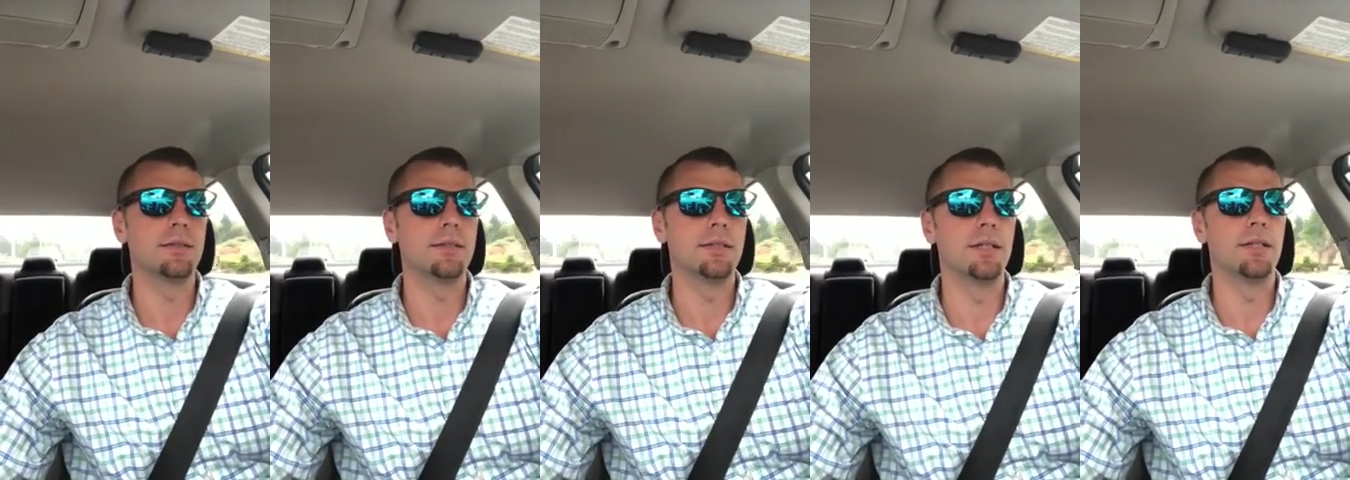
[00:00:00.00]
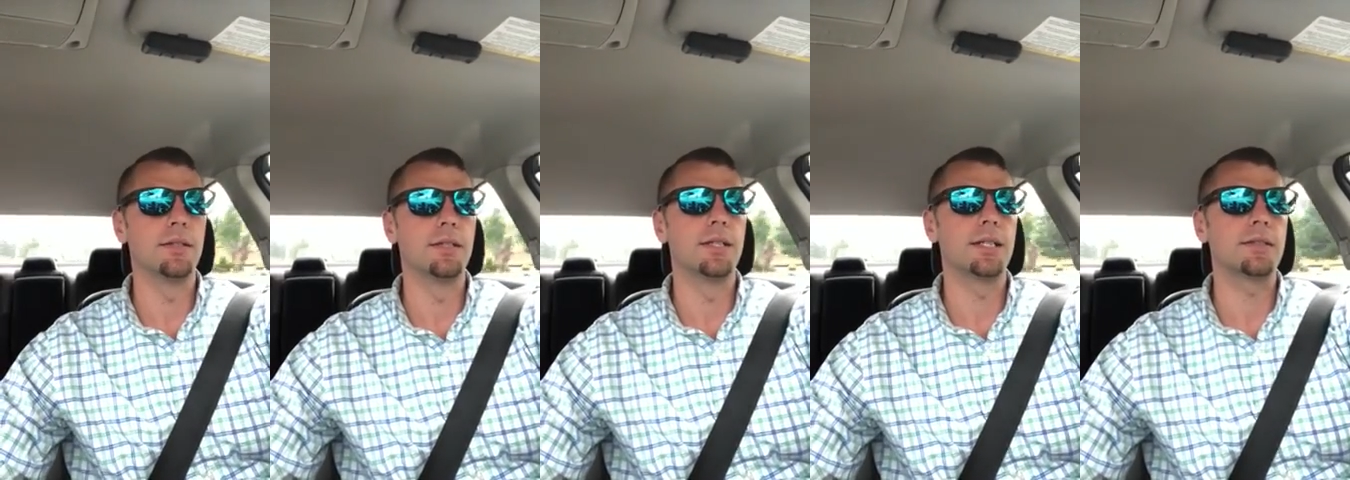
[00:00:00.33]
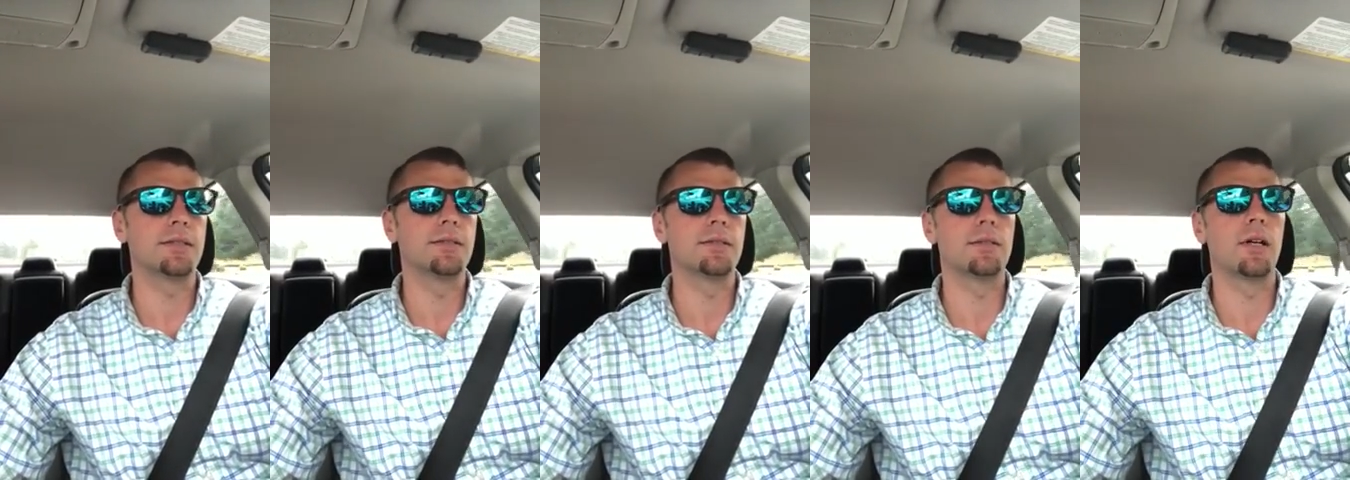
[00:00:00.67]
you know the
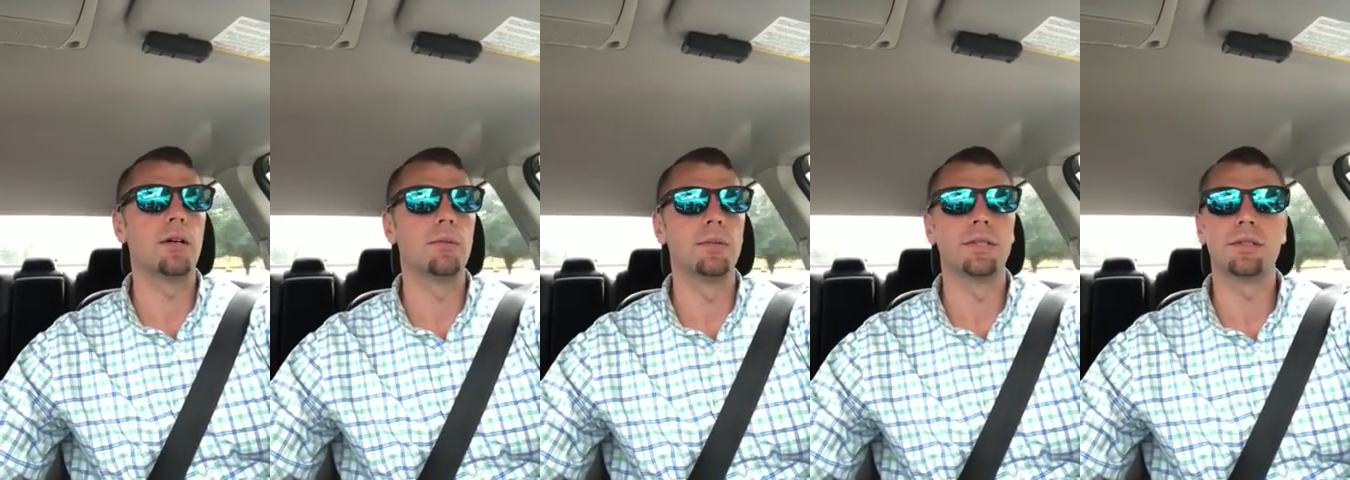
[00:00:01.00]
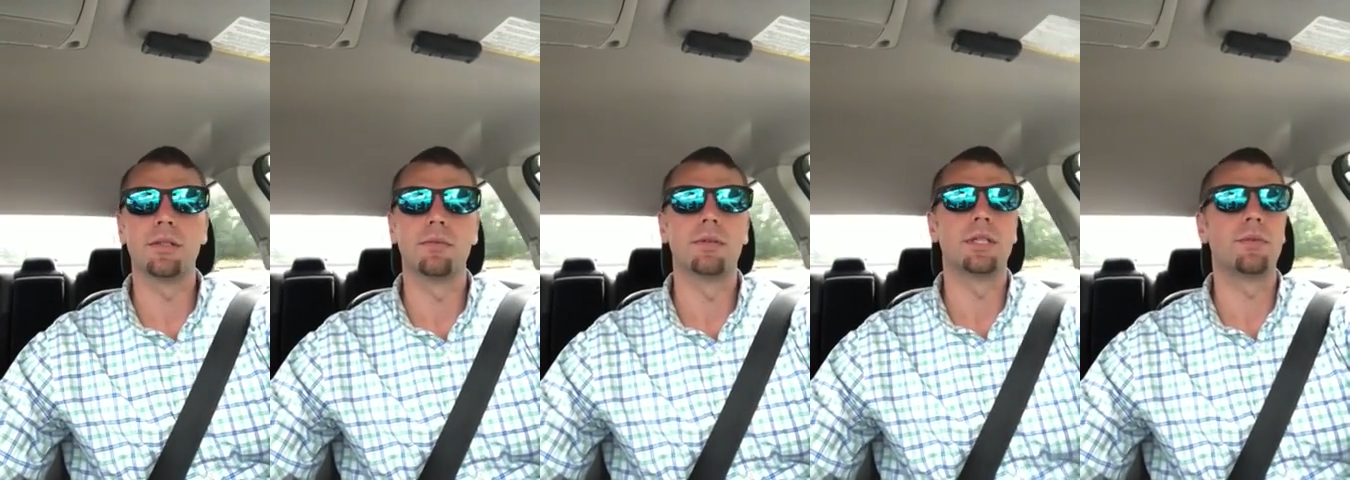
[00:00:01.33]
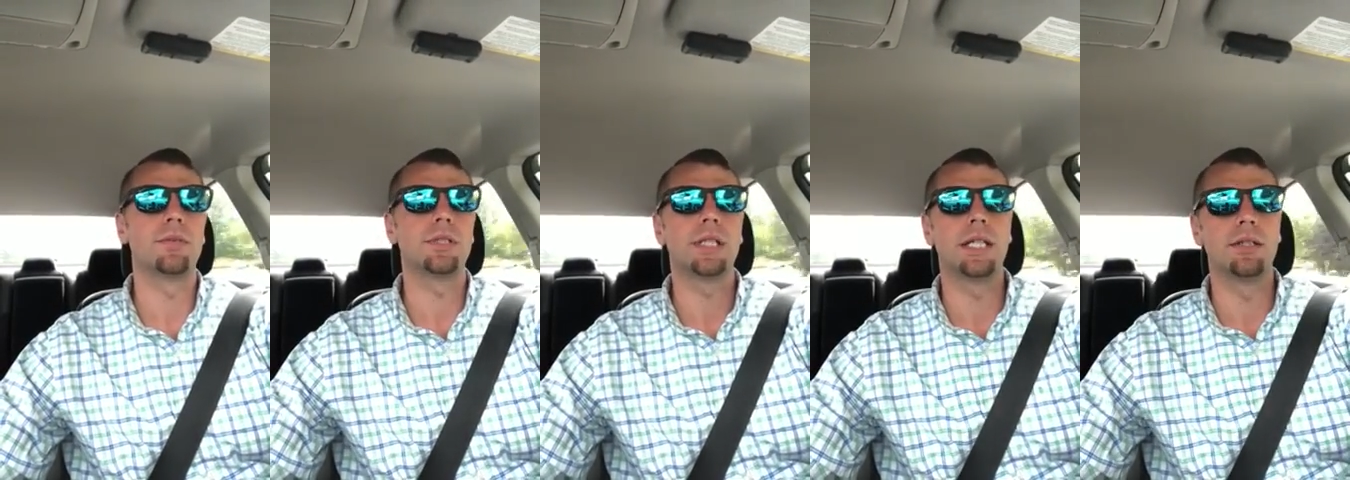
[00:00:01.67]
next installments of
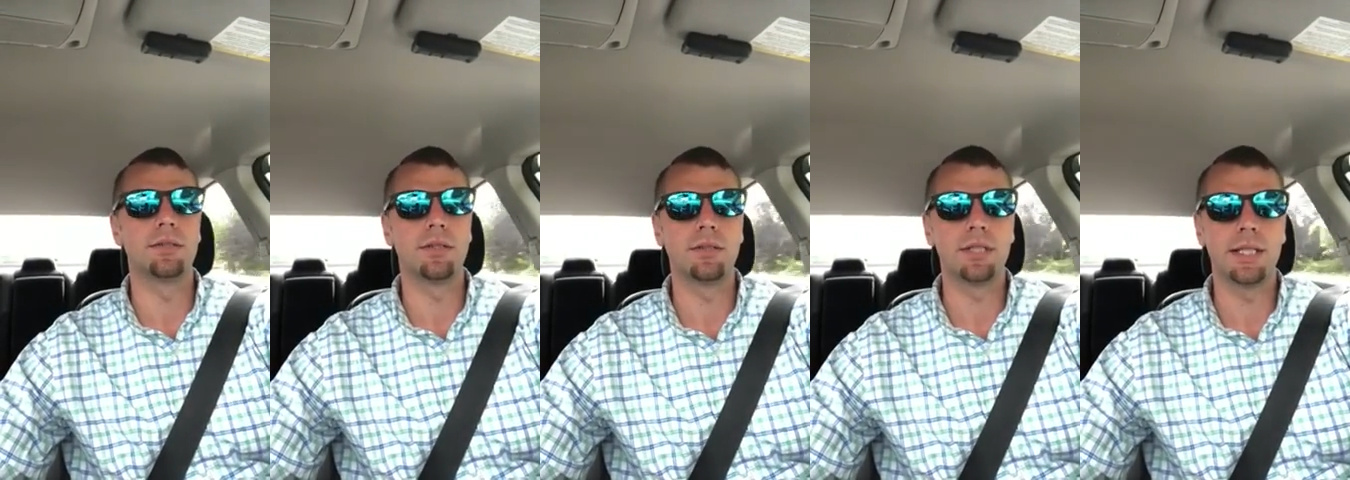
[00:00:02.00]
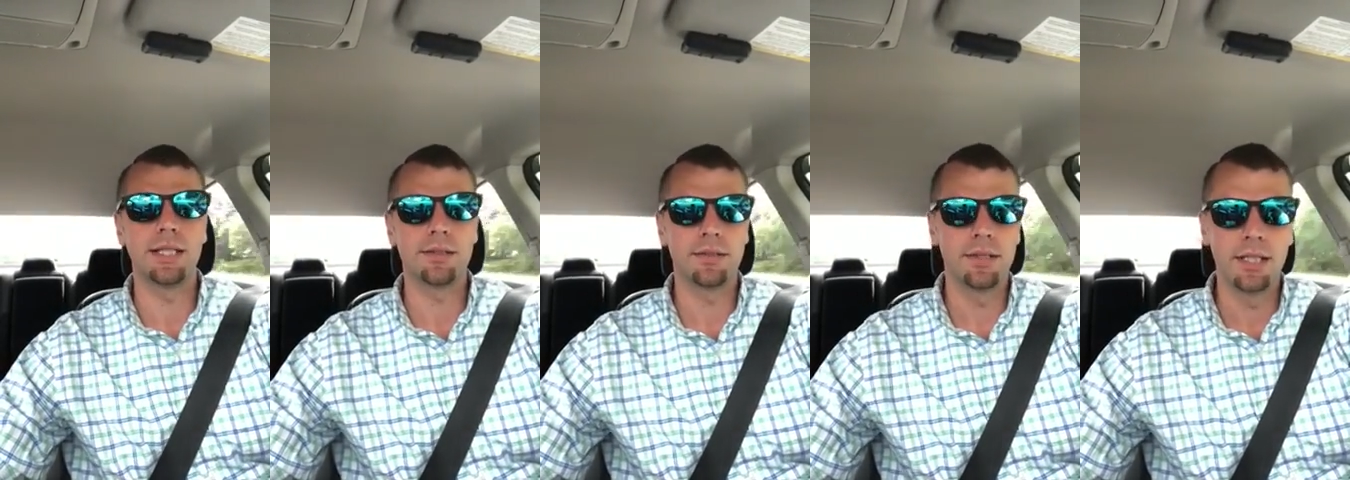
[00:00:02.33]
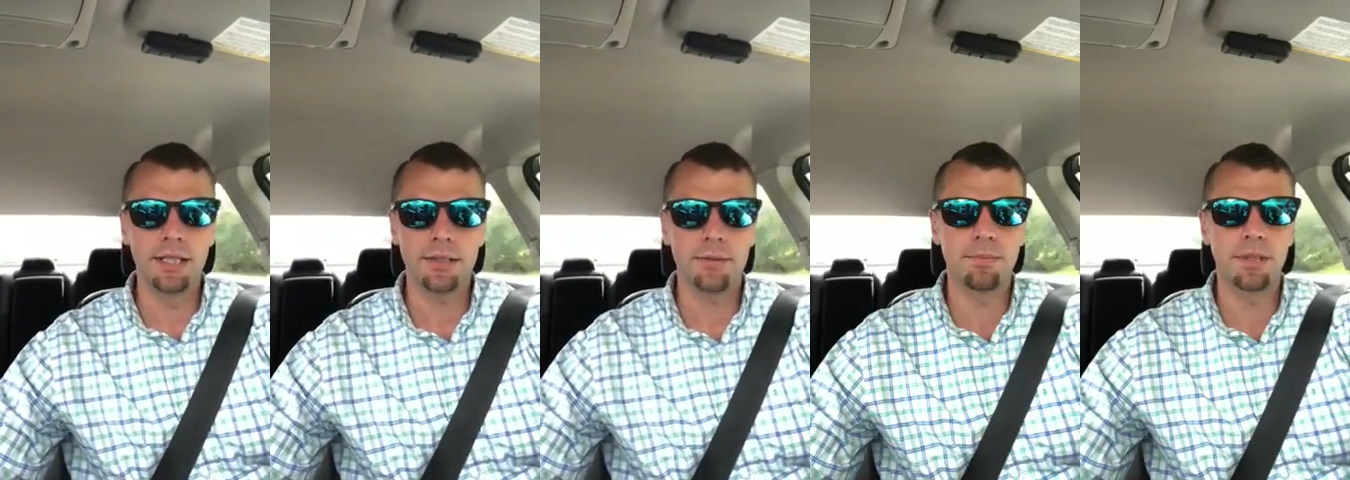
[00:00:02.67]
whatever challenges he has
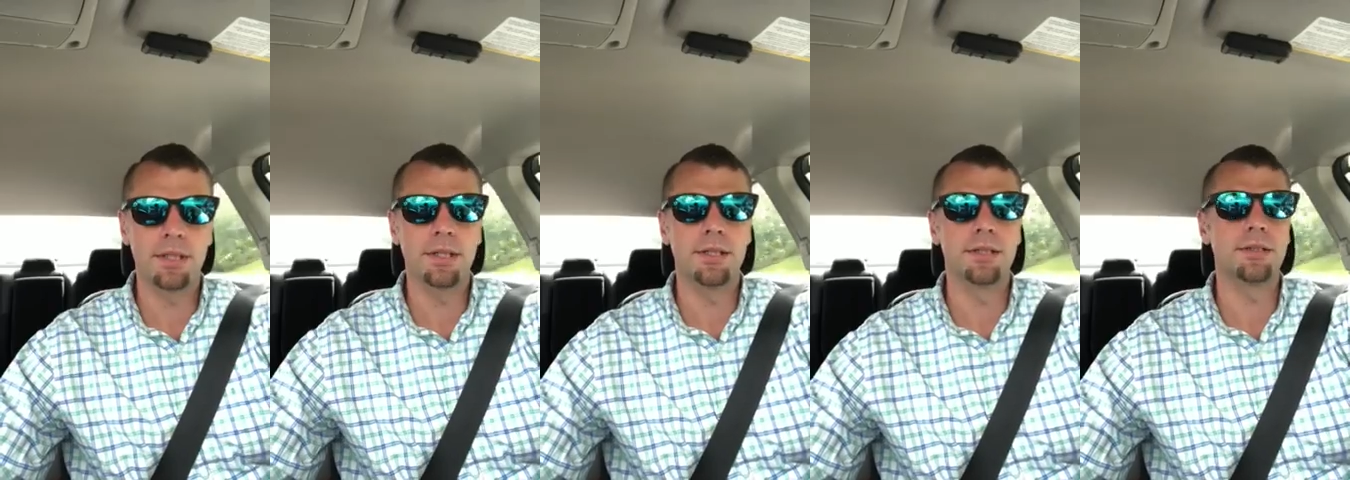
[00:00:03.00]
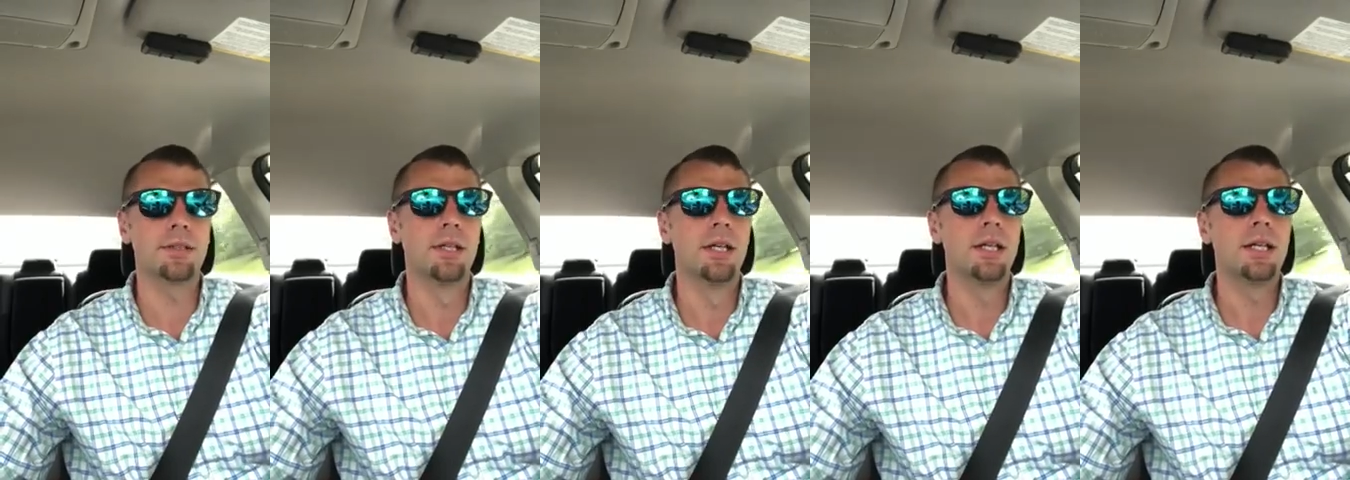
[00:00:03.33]
next because